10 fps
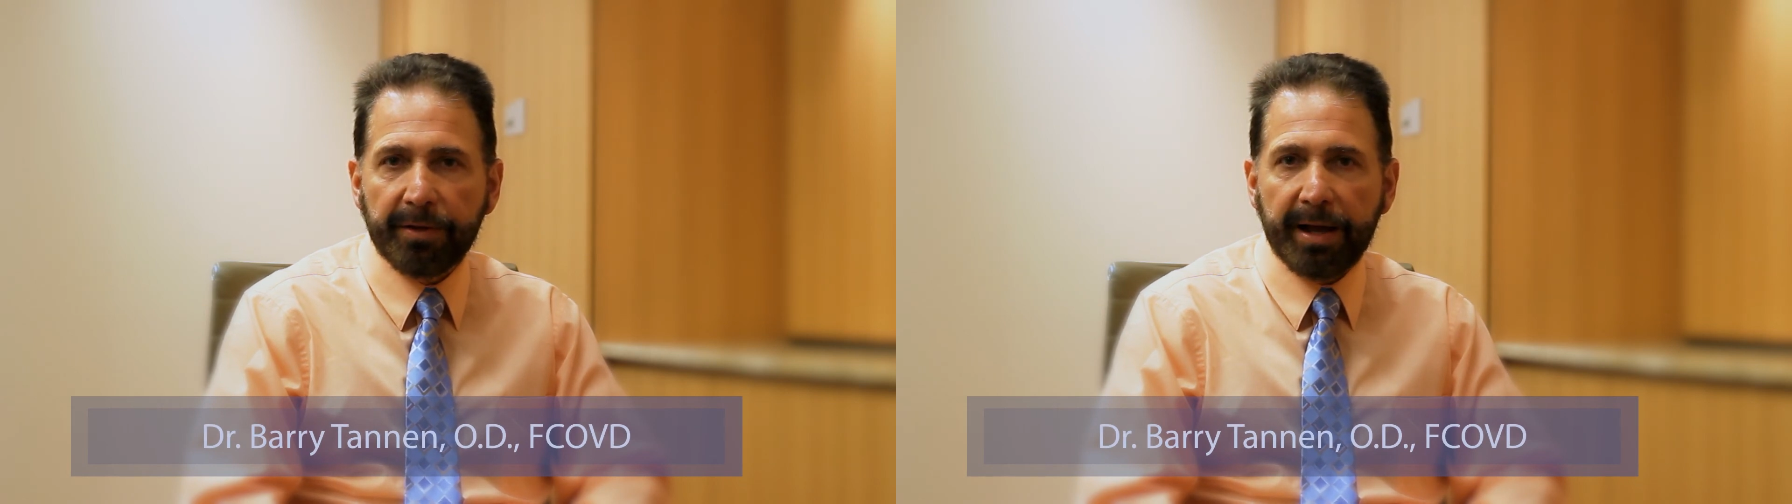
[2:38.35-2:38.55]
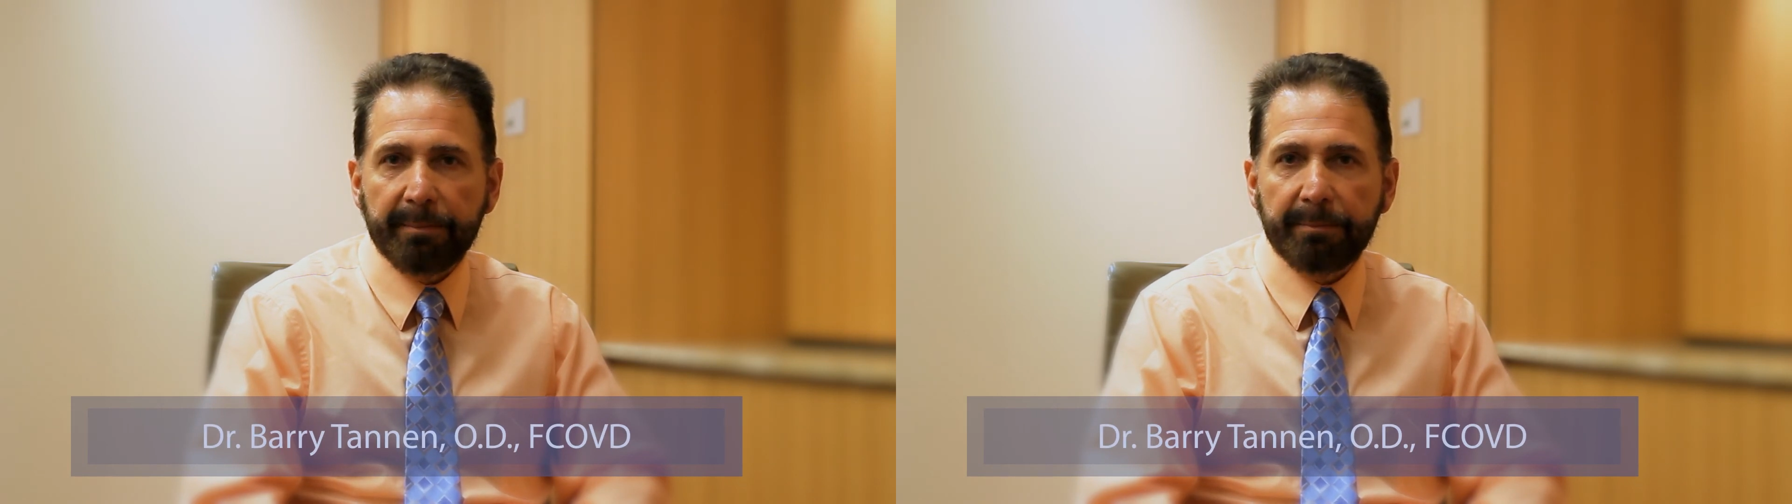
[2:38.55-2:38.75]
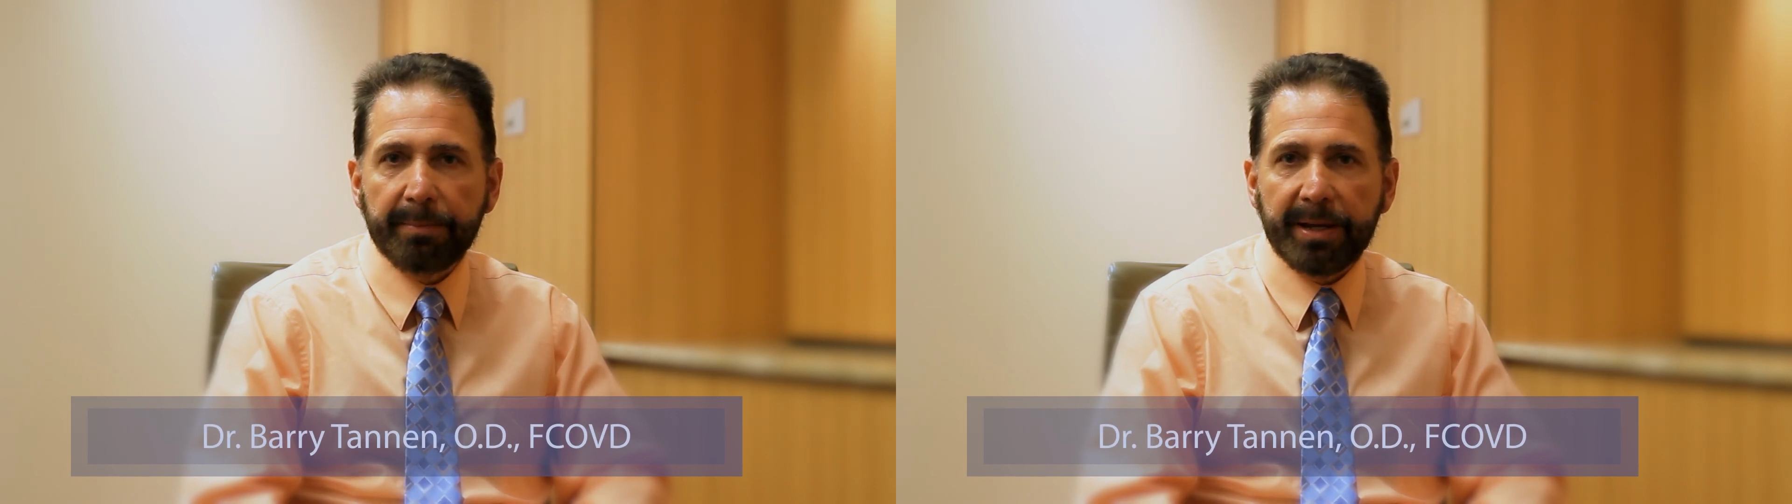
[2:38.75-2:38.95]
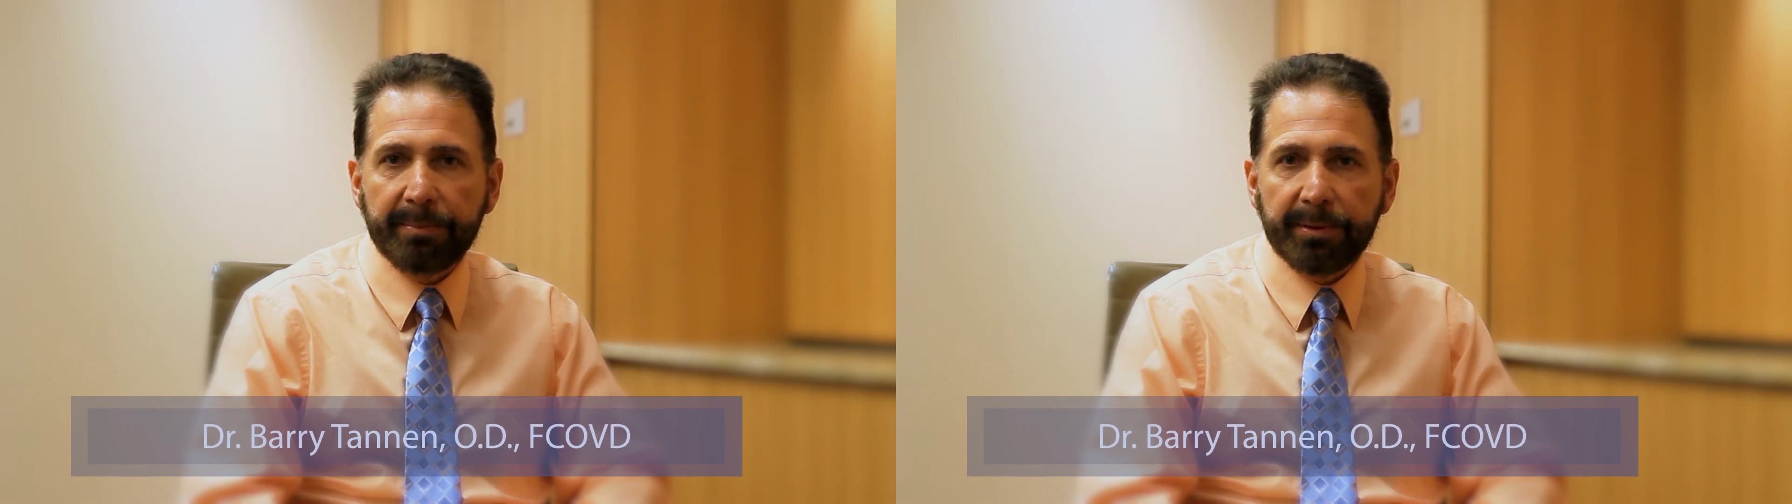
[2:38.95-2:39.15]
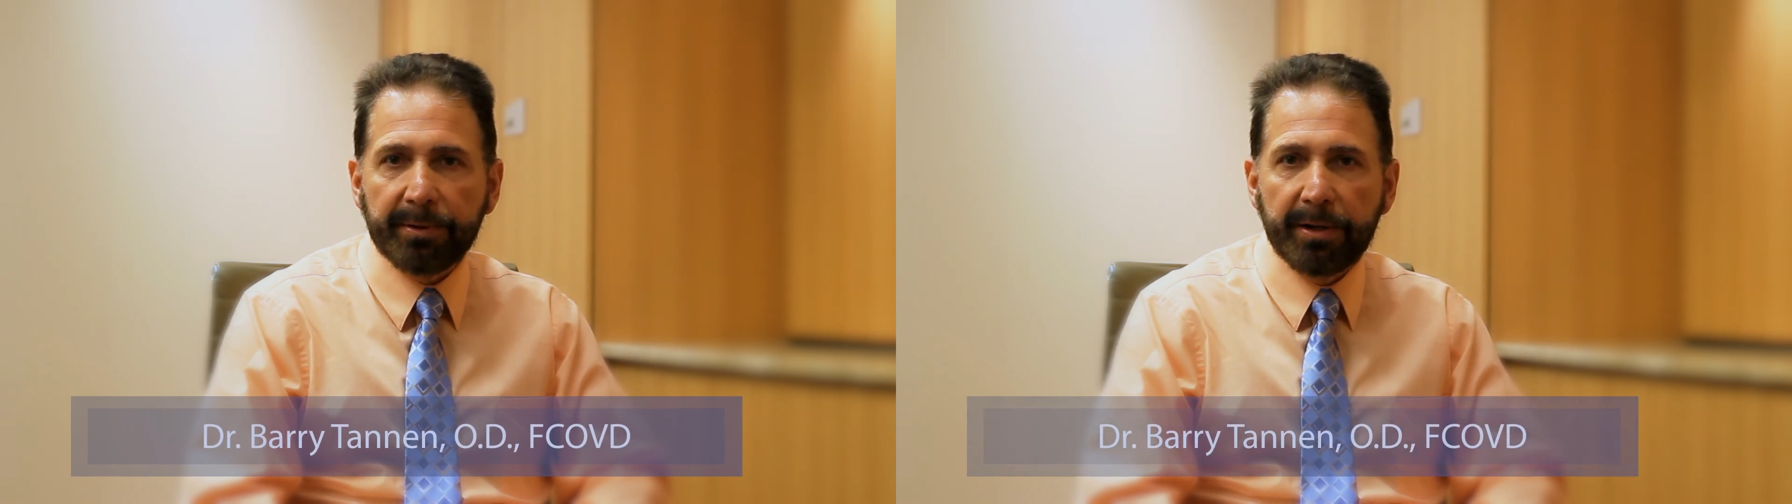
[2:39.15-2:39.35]
that
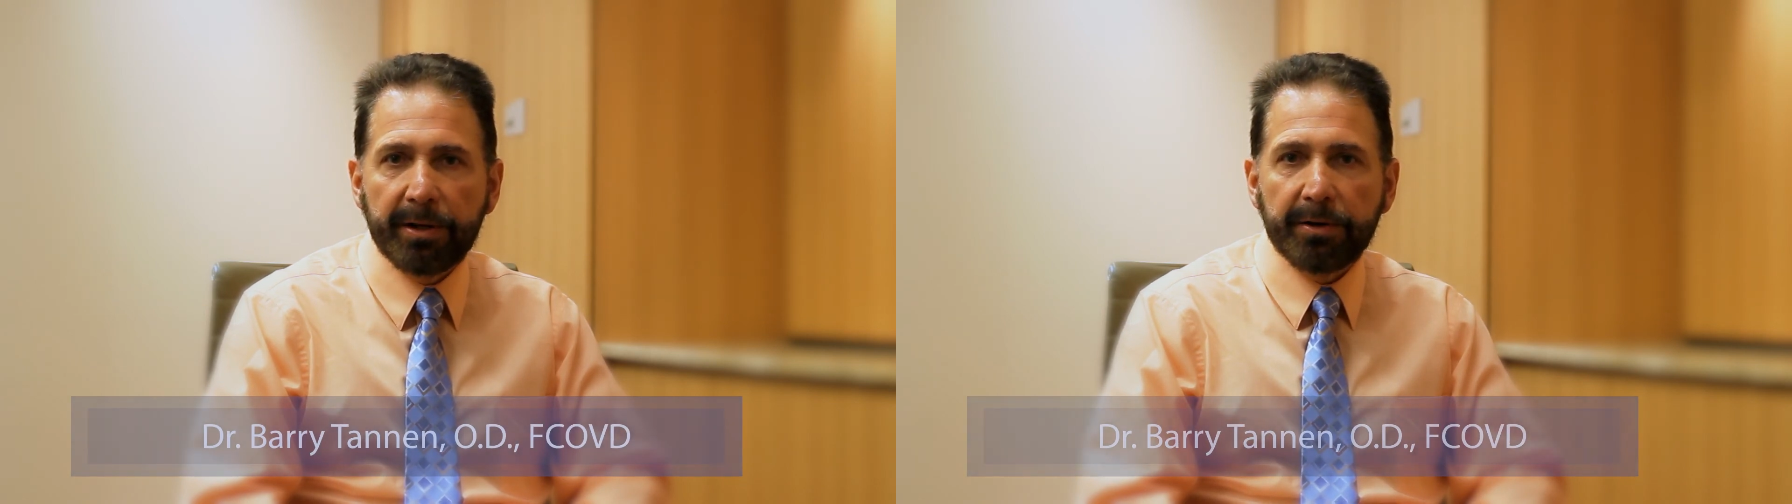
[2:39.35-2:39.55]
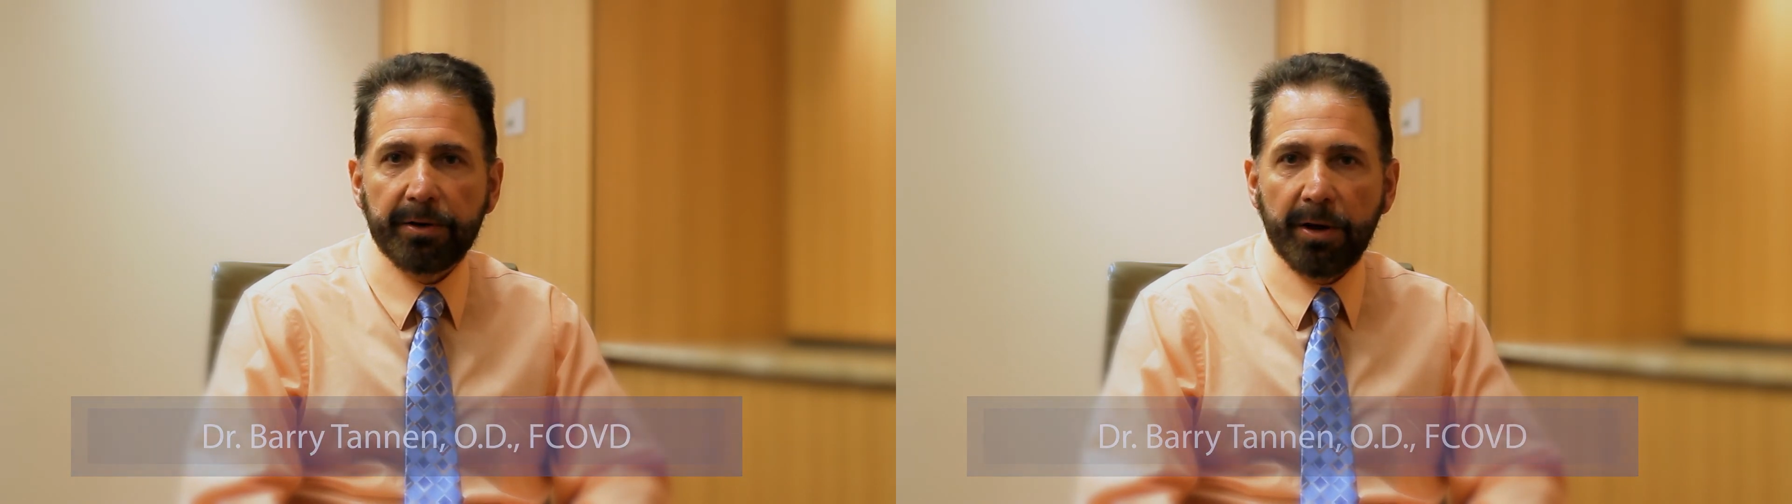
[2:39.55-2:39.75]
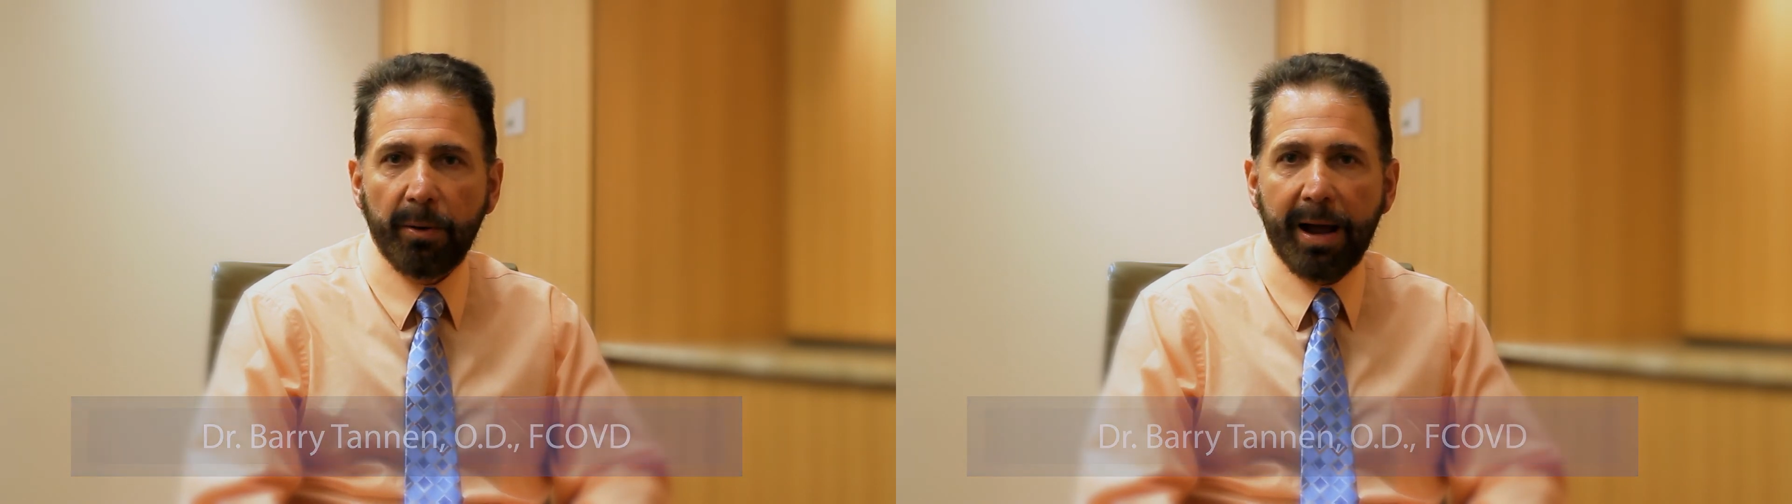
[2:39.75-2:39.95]
people know